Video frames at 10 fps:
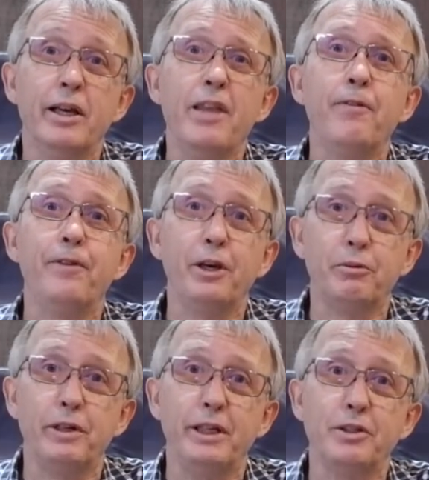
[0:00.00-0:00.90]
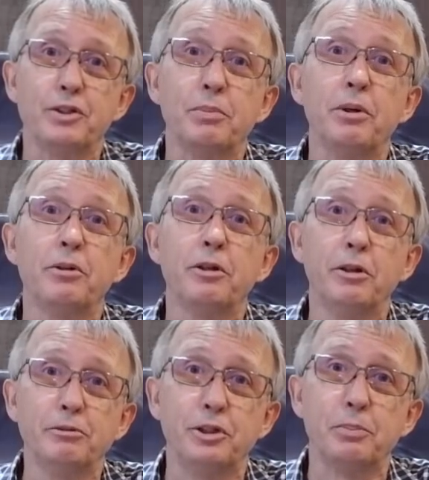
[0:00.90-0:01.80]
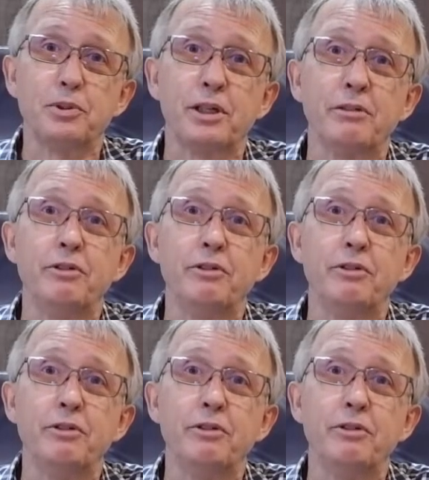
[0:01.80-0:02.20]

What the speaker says: In theory, small cloud drops can